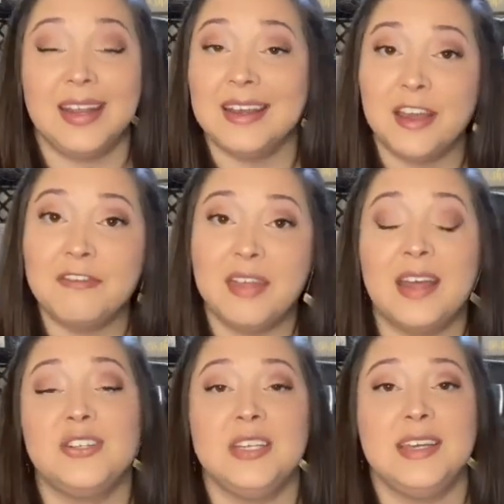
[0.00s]
enough
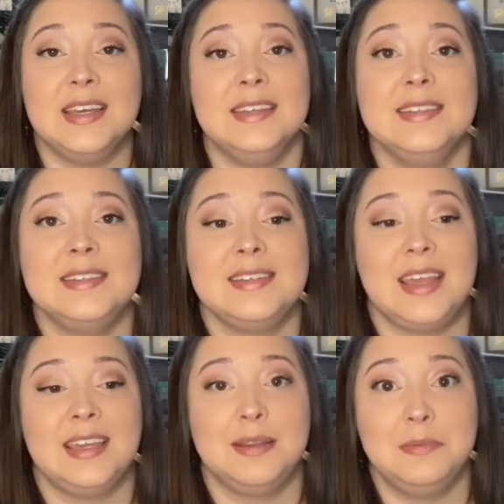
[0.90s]
that she is
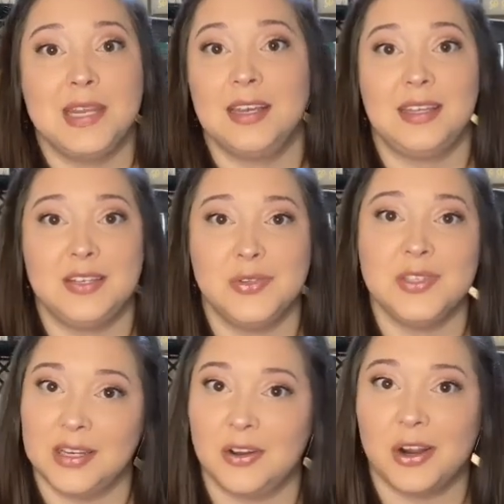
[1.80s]
taken immediately to
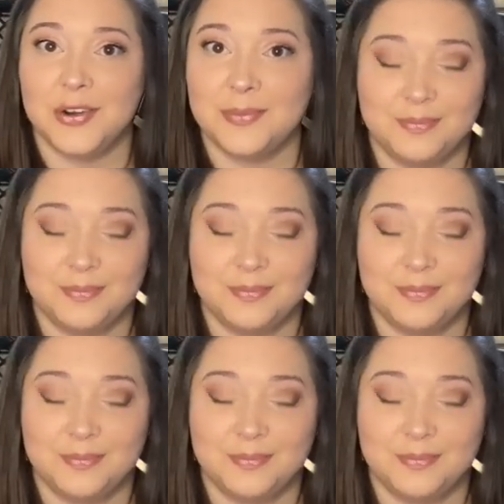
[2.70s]
Cinegard.